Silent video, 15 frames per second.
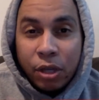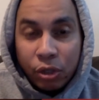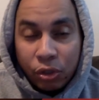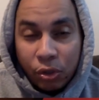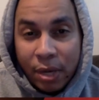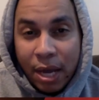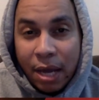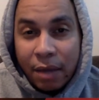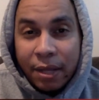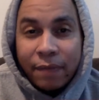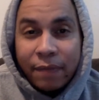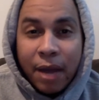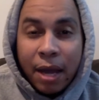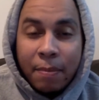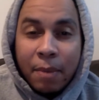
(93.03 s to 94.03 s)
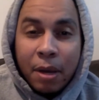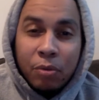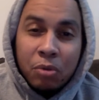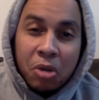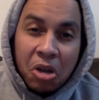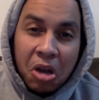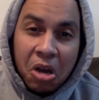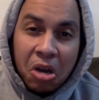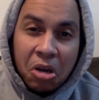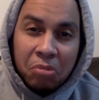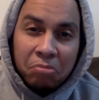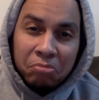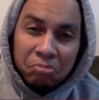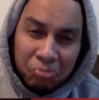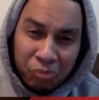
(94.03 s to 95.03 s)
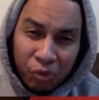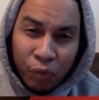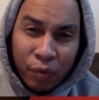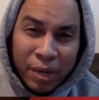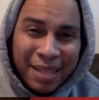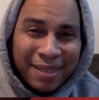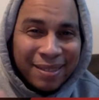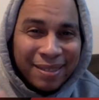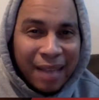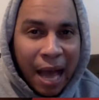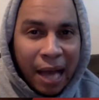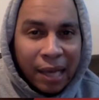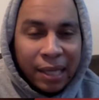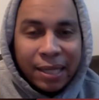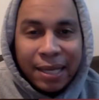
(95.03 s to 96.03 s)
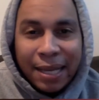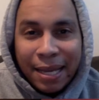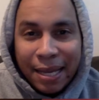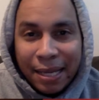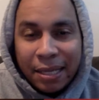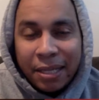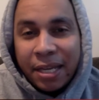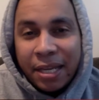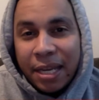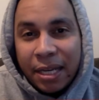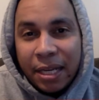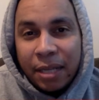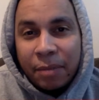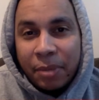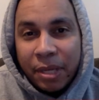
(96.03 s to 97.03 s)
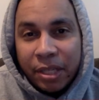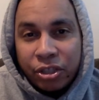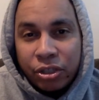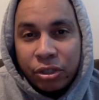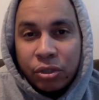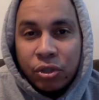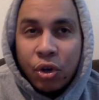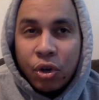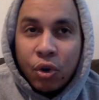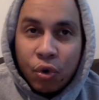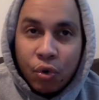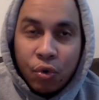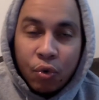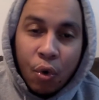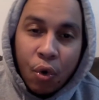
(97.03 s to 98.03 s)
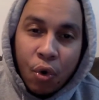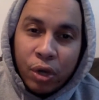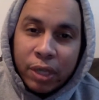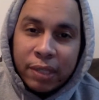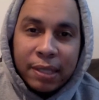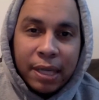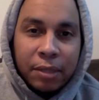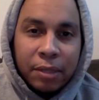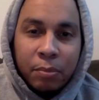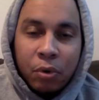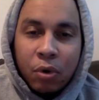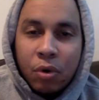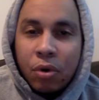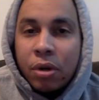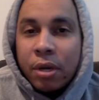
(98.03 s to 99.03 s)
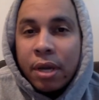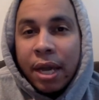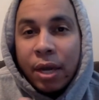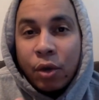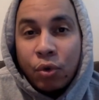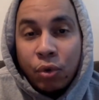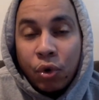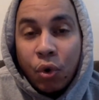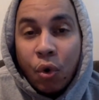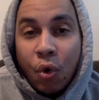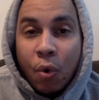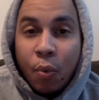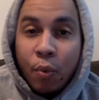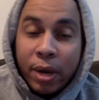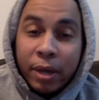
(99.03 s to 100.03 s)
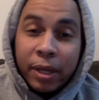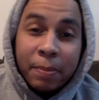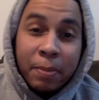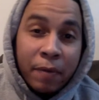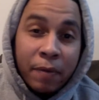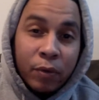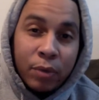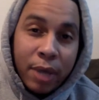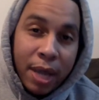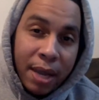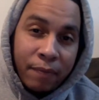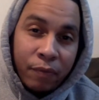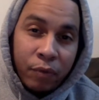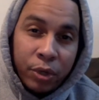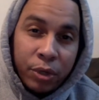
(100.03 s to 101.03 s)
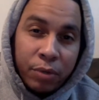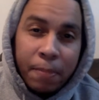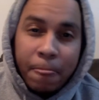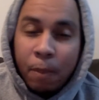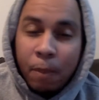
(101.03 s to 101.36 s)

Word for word: So now they've got about uh, three solid inning eating pitchers who all can take the ball and who can all win a pivotal game for you.